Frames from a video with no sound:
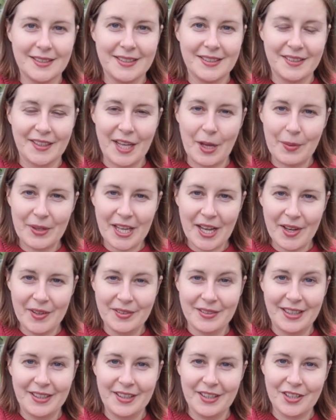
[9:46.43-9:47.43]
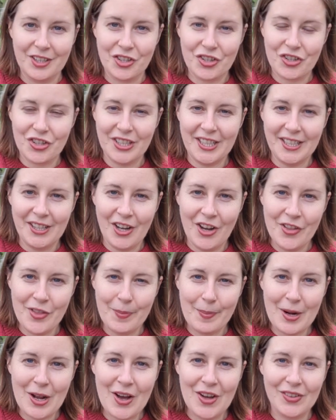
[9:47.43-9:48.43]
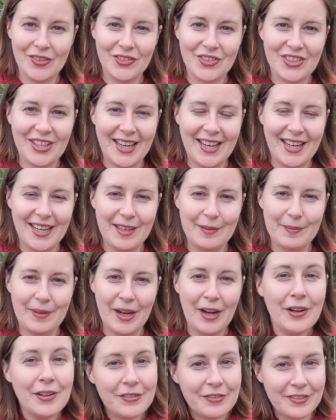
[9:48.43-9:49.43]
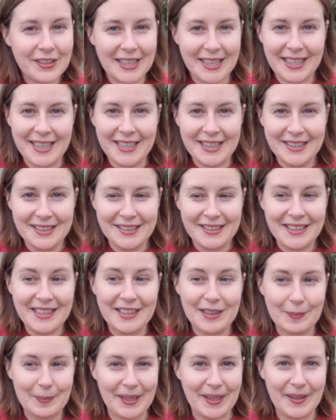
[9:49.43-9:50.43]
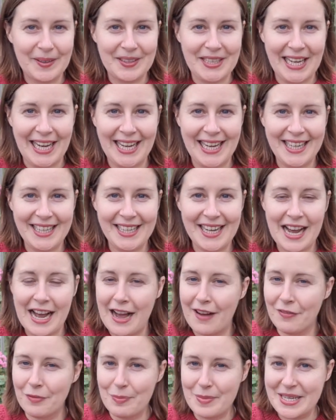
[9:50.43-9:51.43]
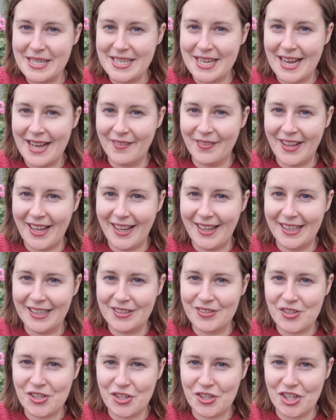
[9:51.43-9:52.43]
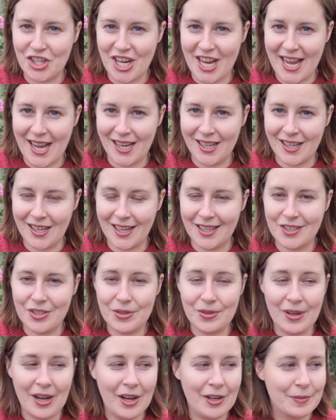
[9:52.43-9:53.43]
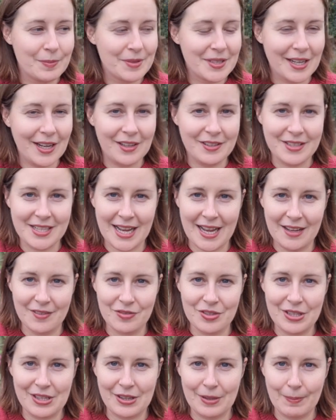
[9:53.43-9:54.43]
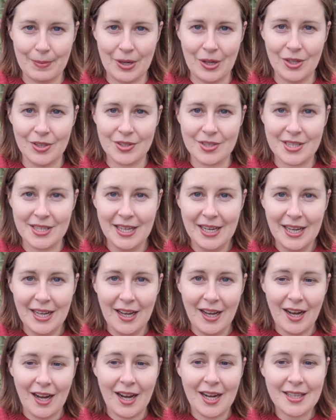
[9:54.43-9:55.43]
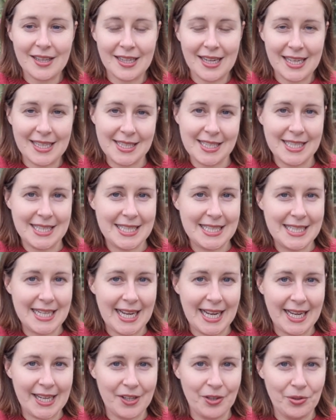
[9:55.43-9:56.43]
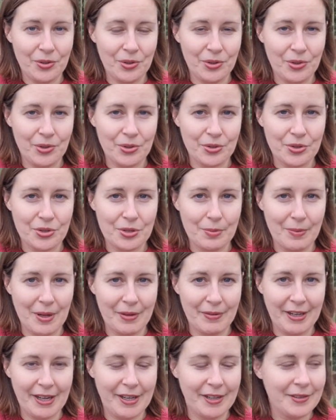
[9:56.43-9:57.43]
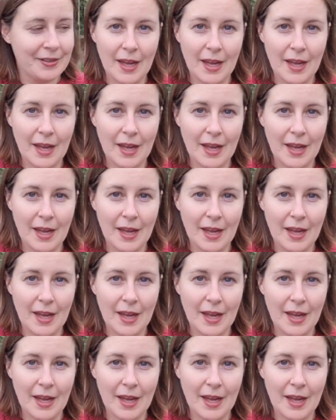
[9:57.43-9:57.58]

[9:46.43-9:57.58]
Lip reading: There we go, another tree on the plot. Hopefully it'll be okay. I haven't been down there to check. I do hope to go down to the plot either later today or tomorrow.